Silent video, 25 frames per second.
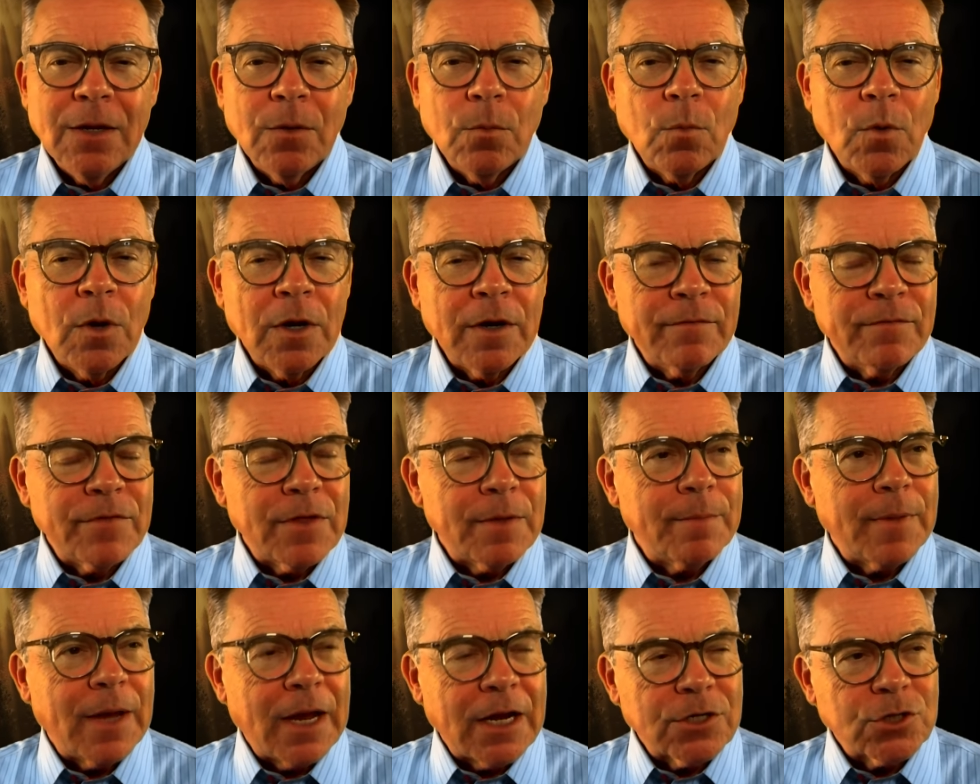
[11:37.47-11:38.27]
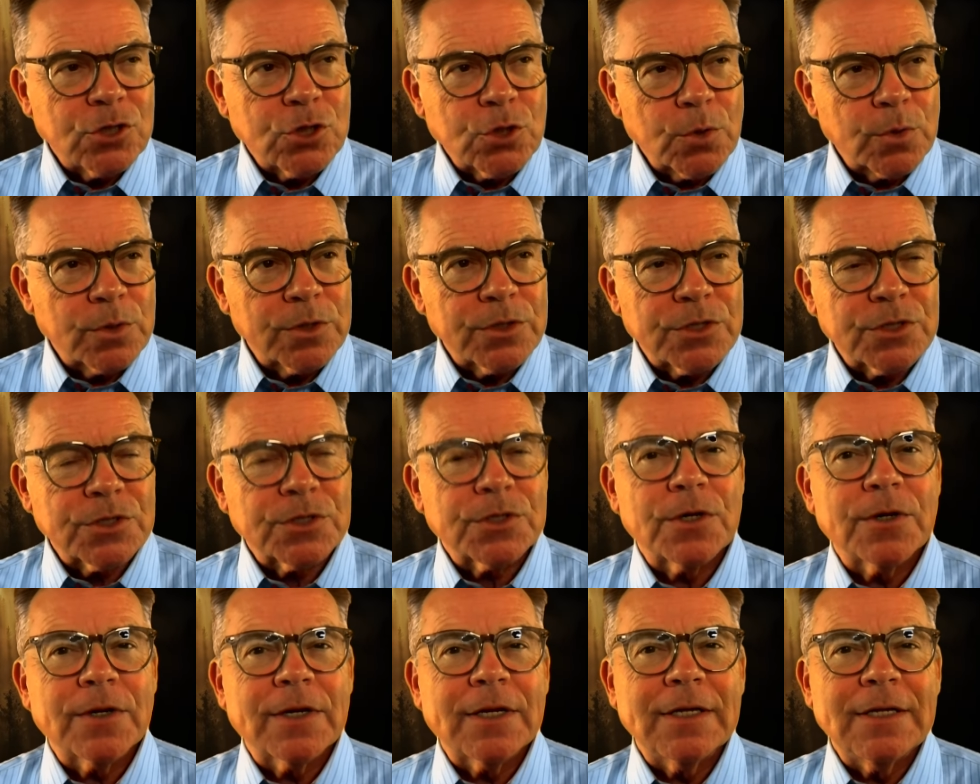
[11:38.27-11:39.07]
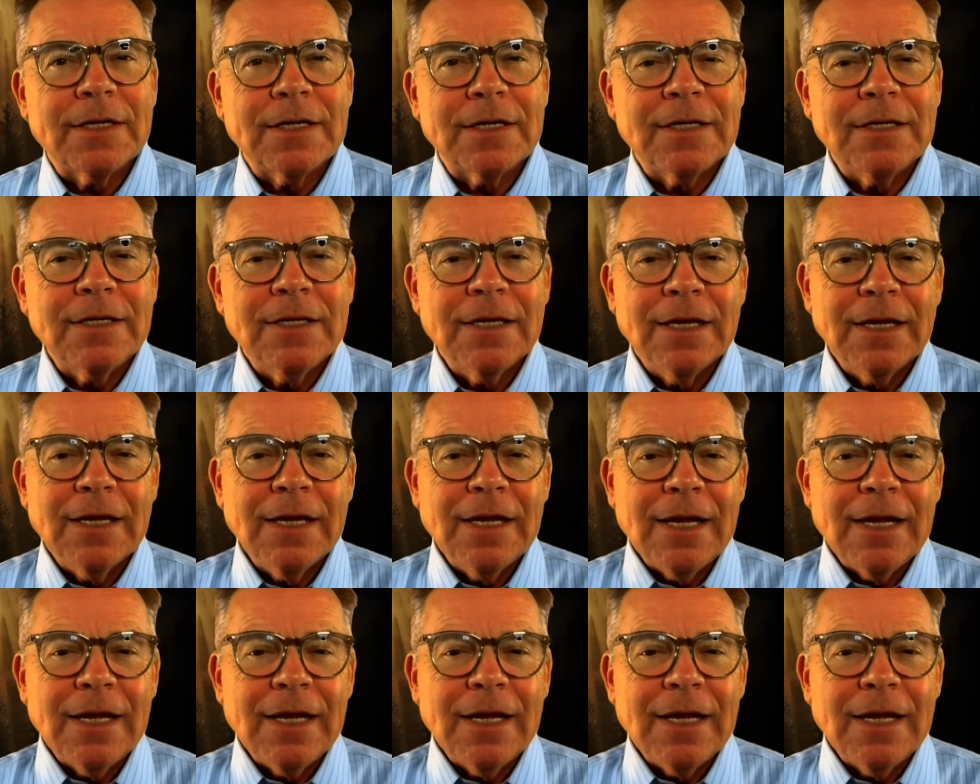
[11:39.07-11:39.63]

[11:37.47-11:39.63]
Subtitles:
One of them had short-circuited,